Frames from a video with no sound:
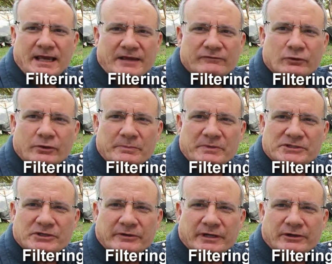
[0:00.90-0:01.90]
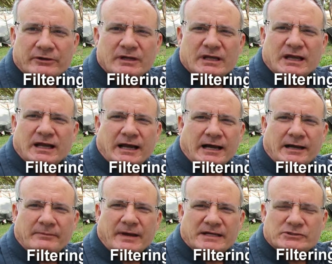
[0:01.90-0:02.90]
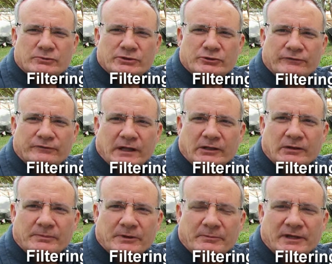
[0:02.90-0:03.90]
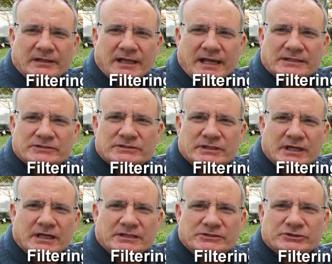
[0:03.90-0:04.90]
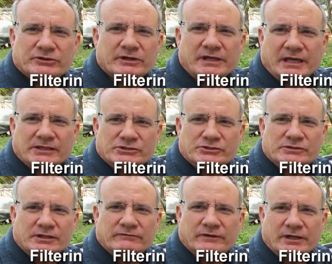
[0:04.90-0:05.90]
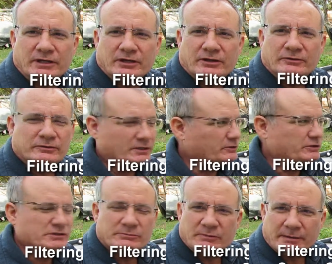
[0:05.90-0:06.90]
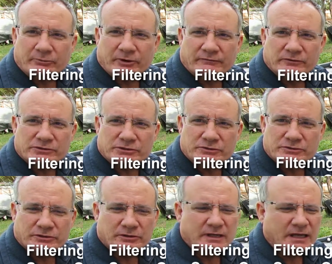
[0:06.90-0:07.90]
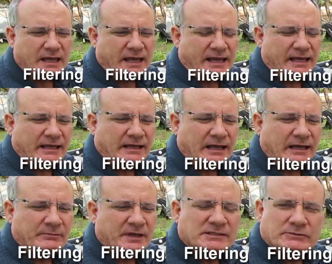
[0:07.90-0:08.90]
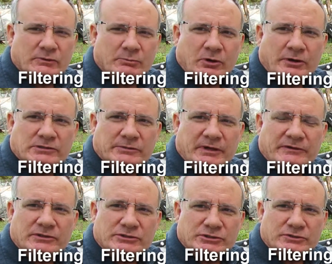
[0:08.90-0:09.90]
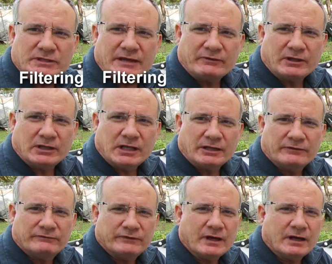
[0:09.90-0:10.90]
Hey, Florida Beach Hunter here. I just want to do a follow-up on my last sugarcane juicing video, using my Breville juicer, and I made some remarks about the juice having a lot of